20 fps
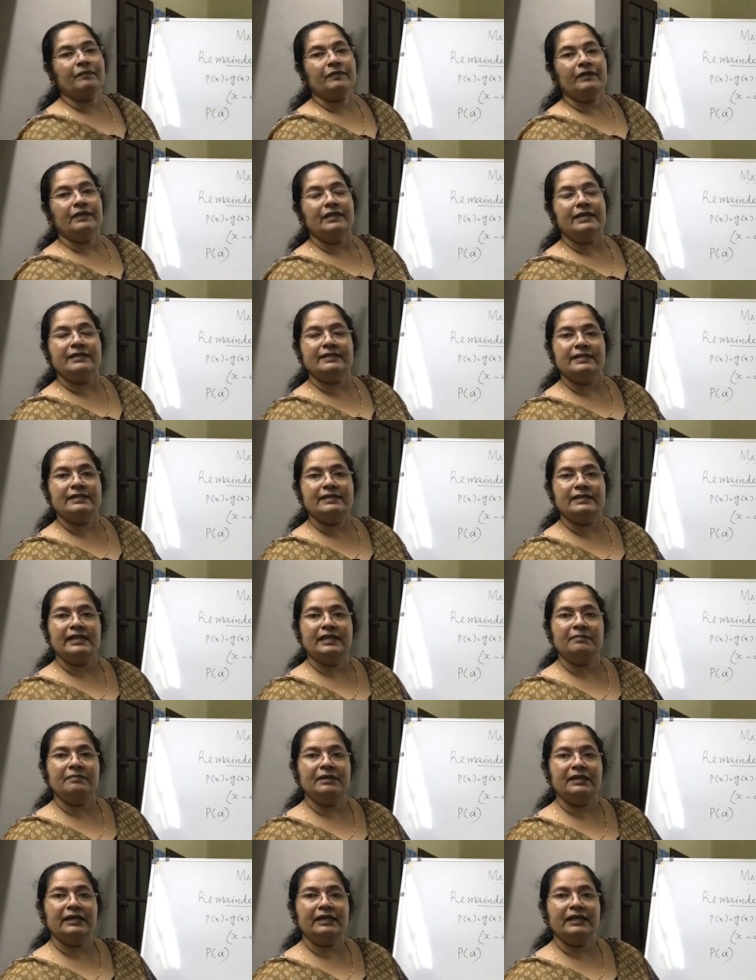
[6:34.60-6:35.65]
Is the
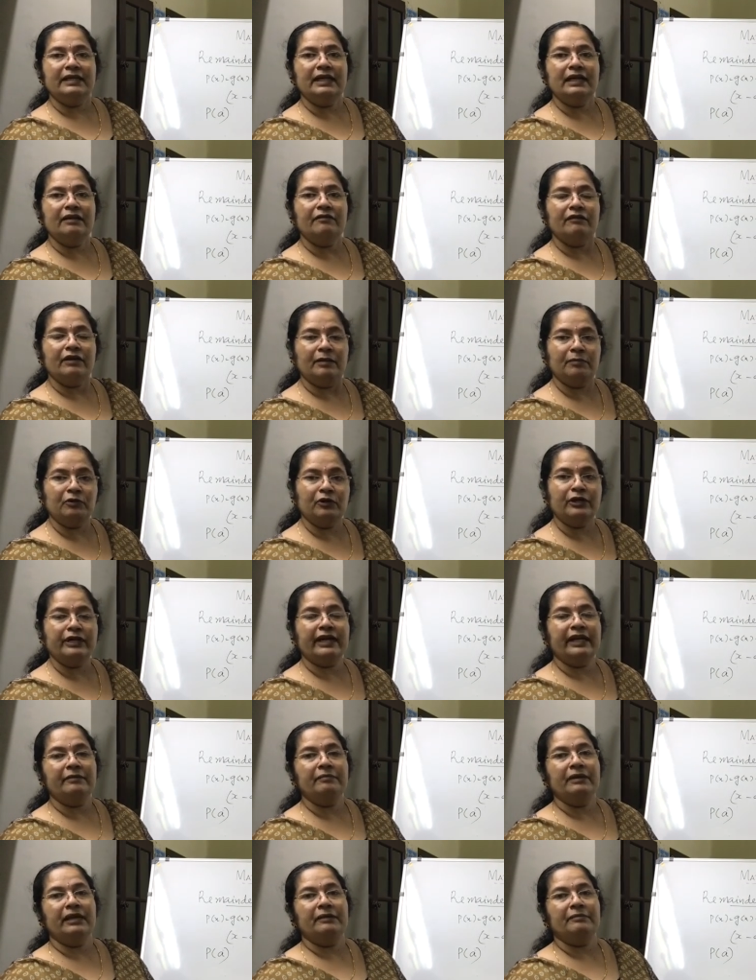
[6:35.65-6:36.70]
statement clear? One more
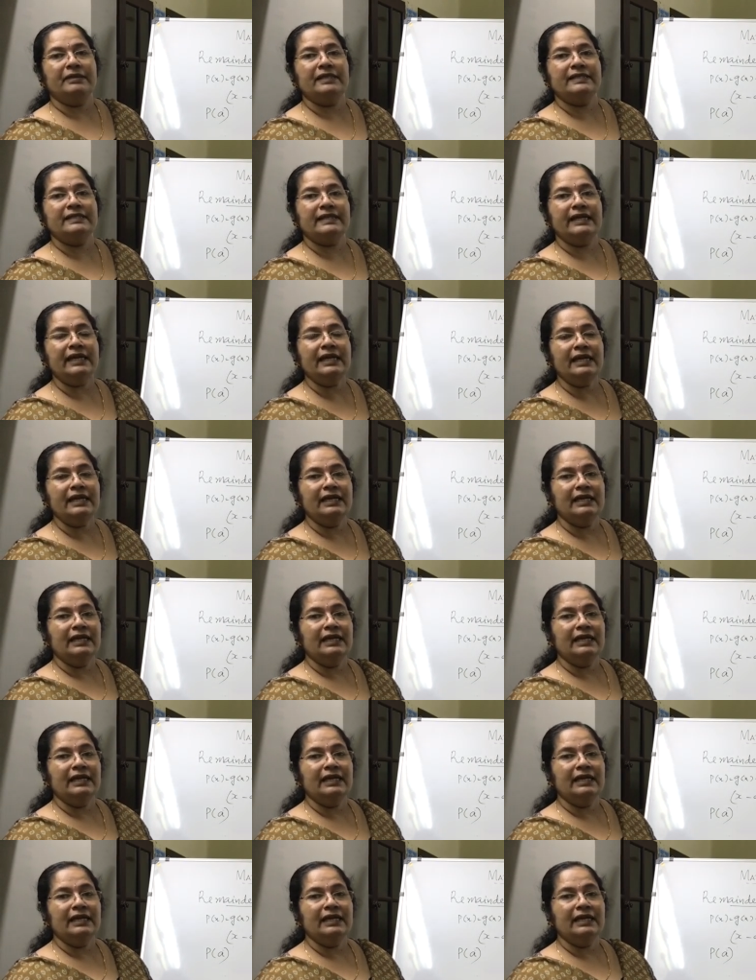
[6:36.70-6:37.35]
time I may say.